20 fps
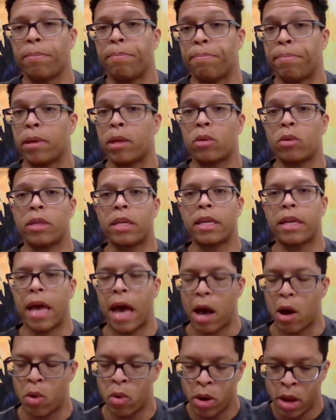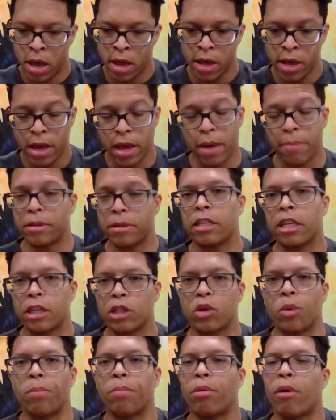building out a
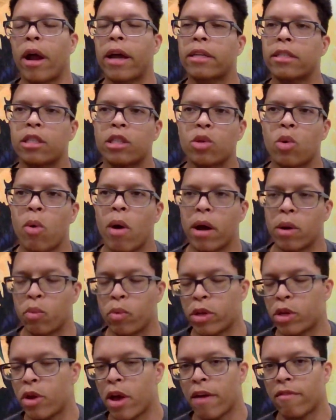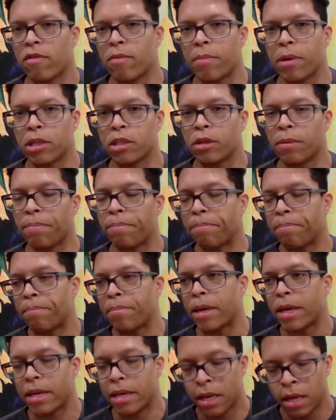potential practice squad, when you have a bunch of
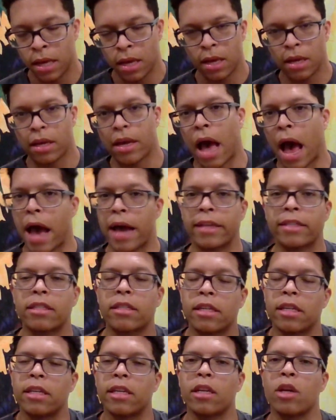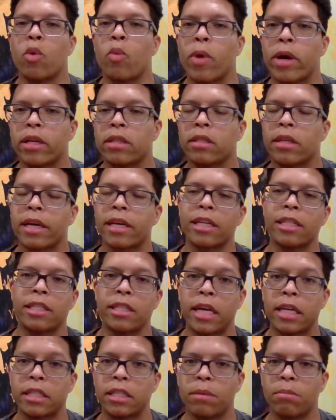big guys sitting in the wings like a
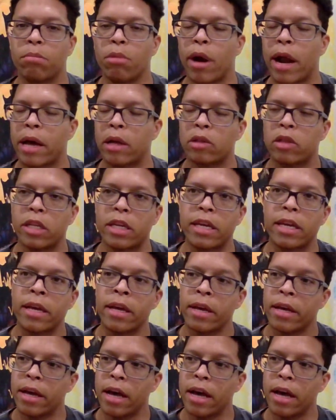Jason Brownlee,